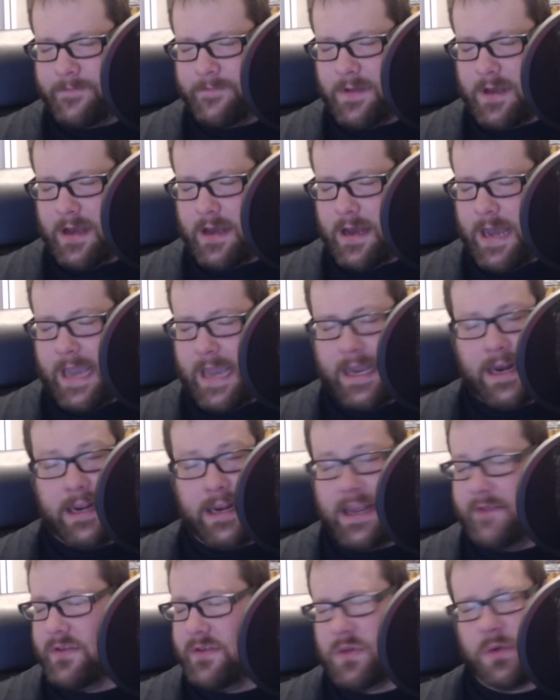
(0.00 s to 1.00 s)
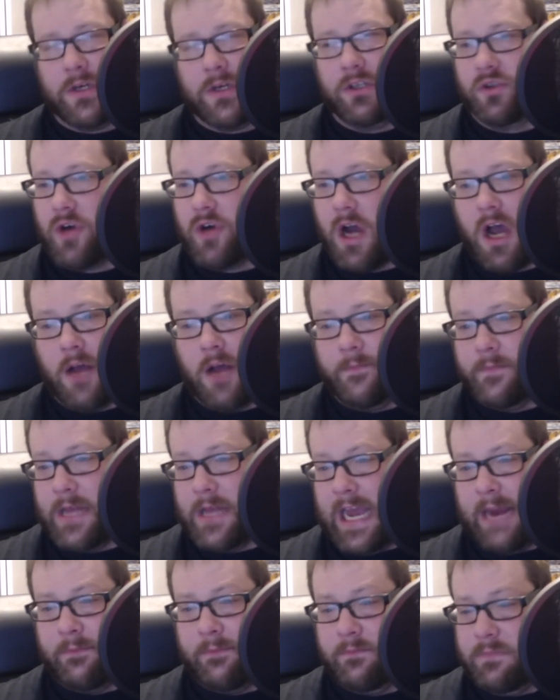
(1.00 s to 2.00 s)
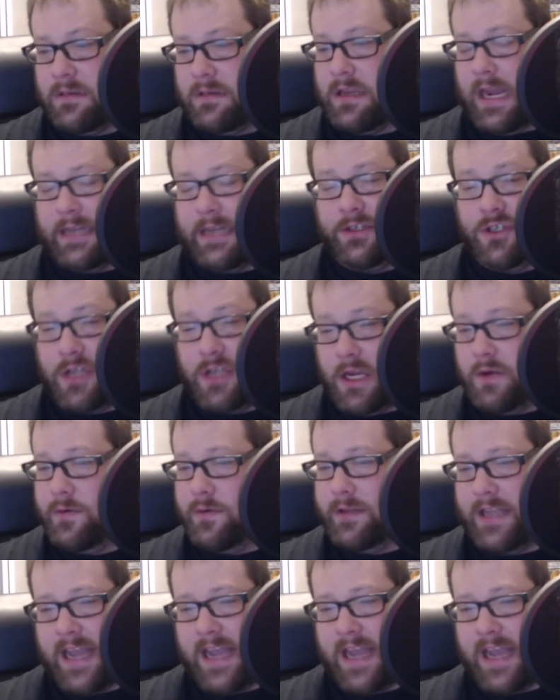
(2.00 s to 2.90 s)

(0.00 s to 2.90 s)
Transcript: I gotta give this one a draw. I genuinely